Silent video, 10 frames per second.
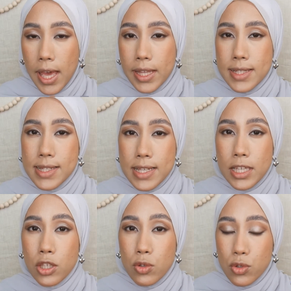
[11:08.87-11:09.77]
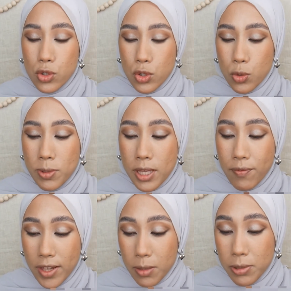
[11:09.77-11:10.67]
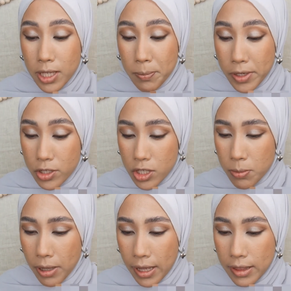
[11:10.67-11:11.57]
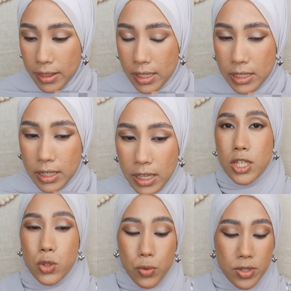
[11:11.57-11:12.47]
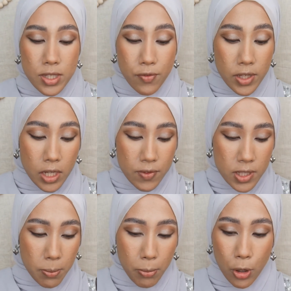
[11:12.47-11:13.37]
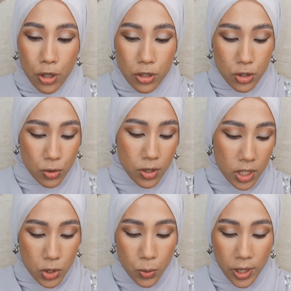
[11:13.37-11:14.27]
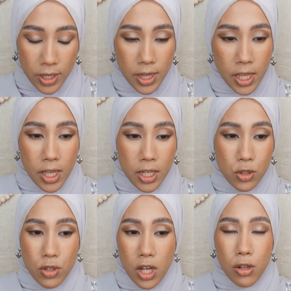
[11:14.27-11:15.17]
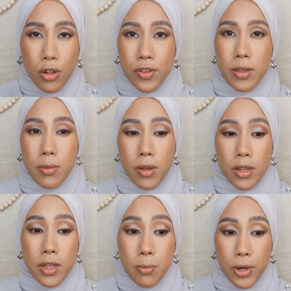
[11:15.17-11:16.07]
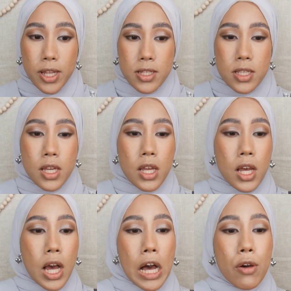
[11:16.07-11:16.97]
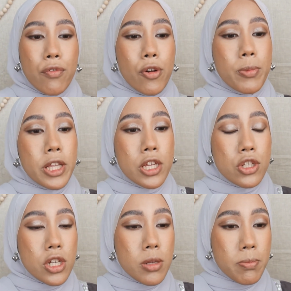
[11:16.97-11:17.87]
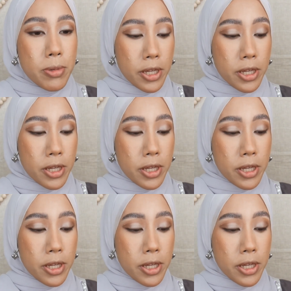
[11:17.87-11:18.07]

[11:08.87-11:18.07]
and Sleek used to be available in Malaysia, but I think they don't receive enough support, so that's why they took out all the brands out from Malaysia.